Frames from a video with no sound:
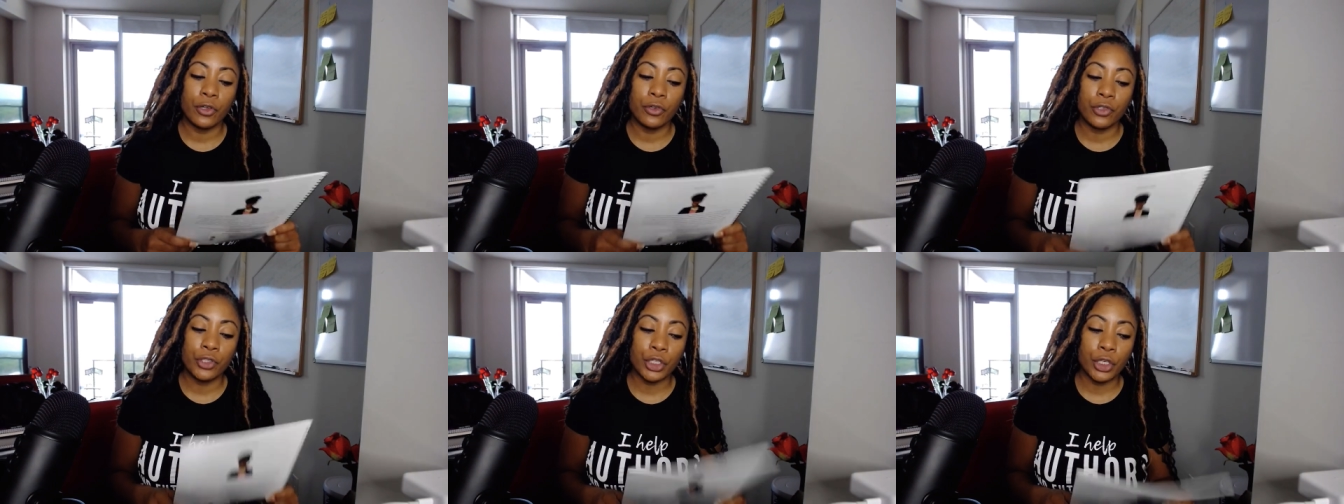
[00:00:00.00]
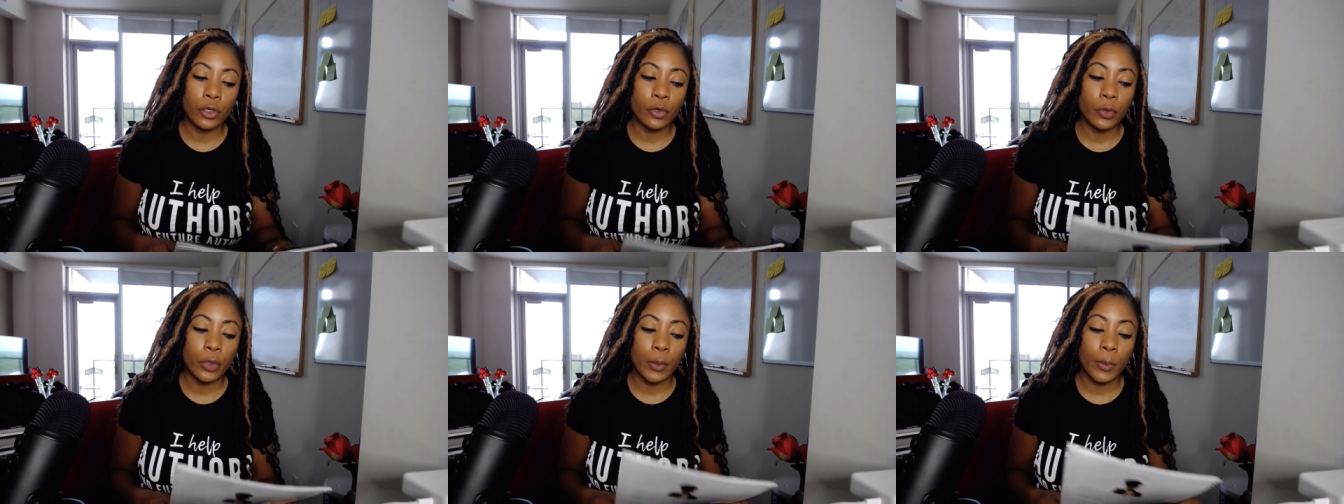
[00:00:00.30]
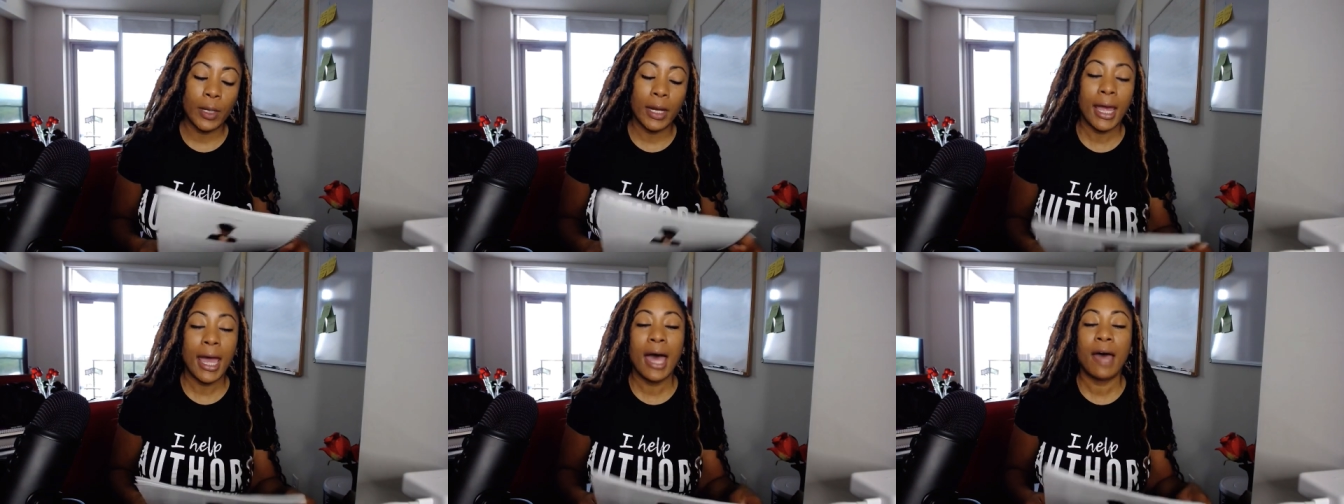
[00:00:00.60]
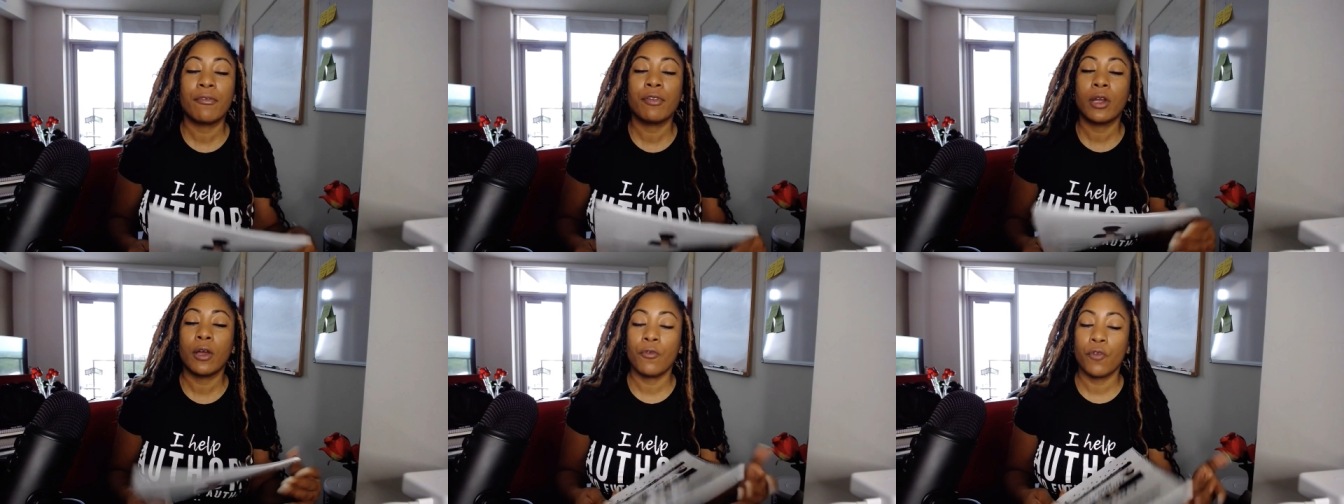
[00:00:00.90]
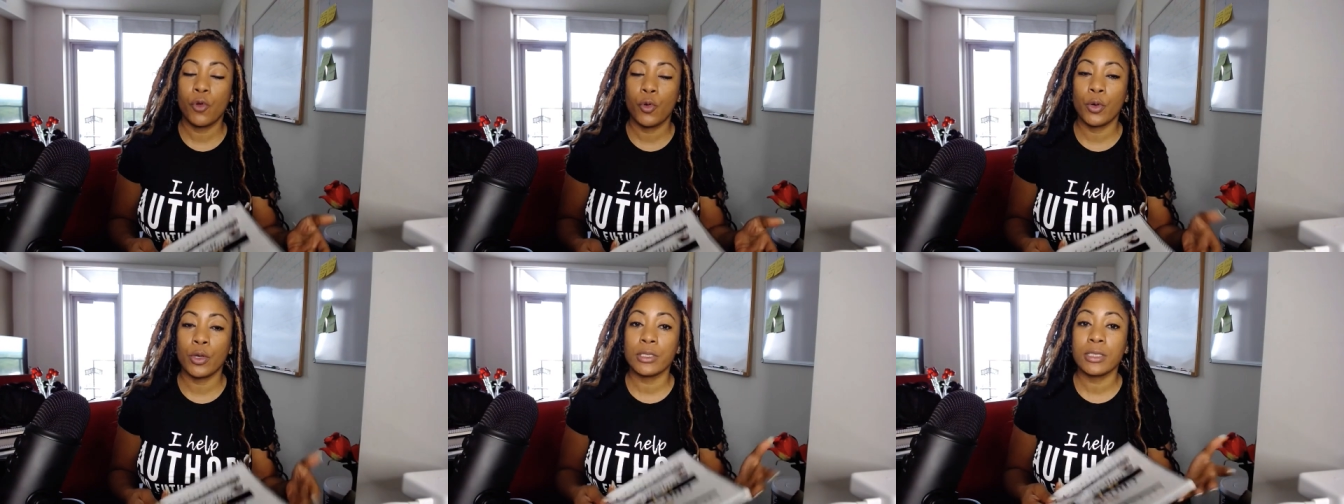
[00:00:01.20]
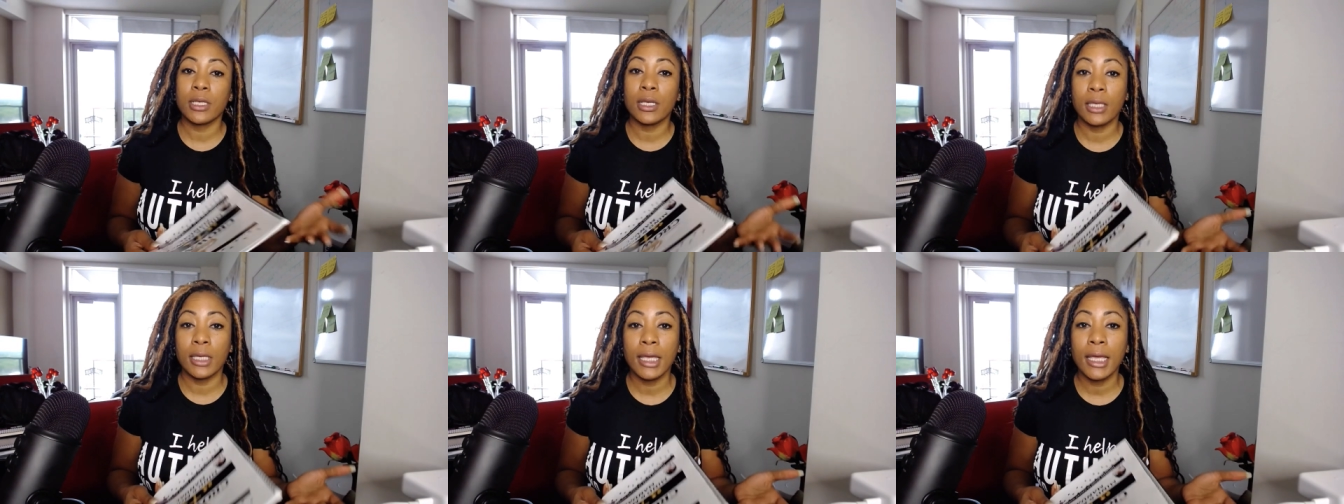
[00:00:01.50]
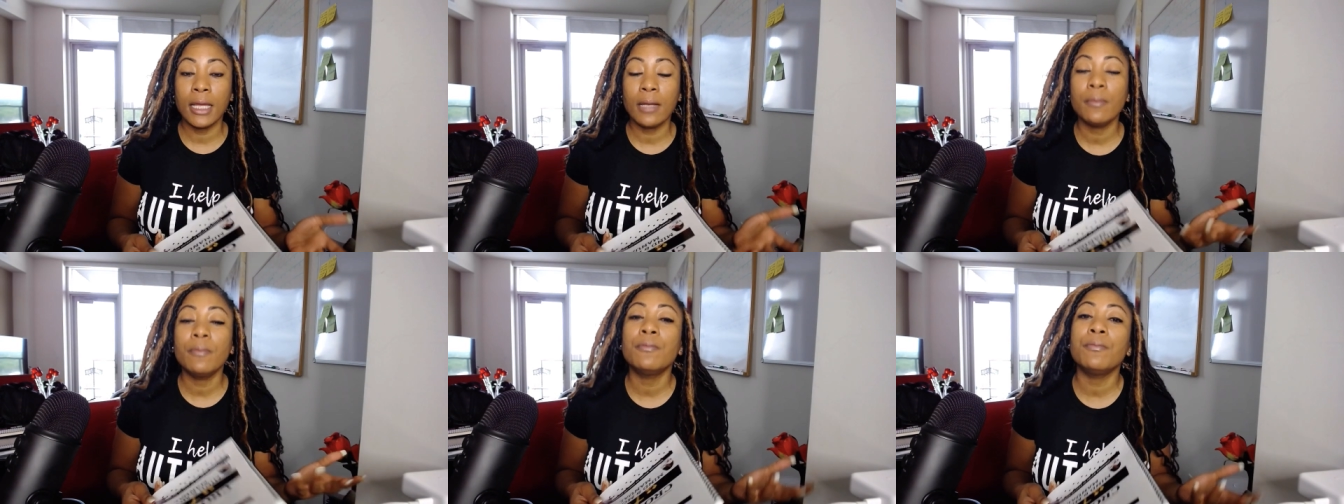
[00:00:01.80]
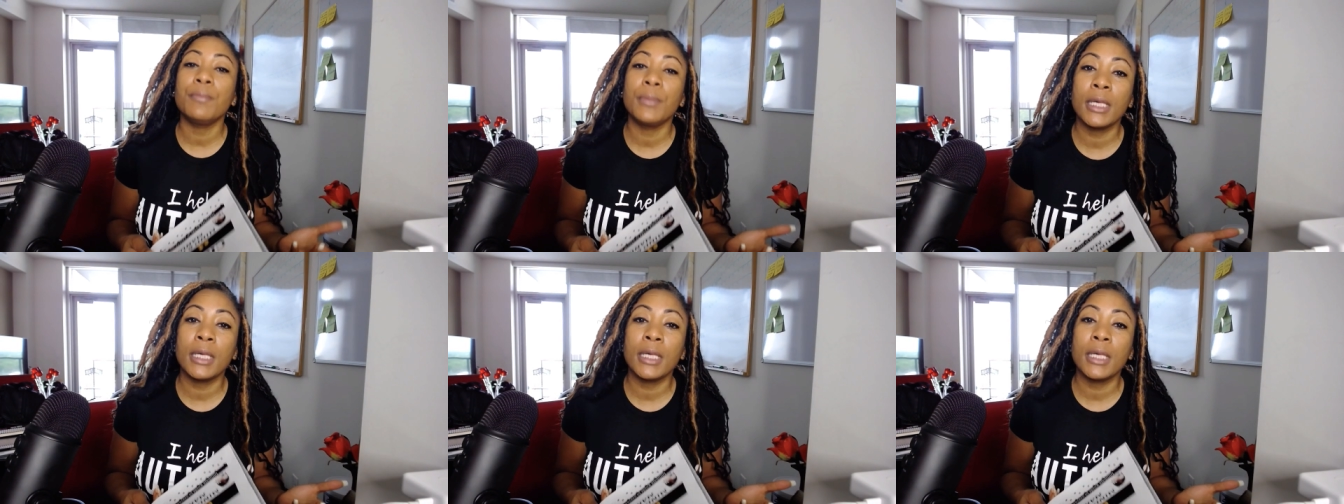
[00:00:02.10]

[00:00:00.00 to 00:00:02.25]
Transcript: you generally want to have it, of course, again,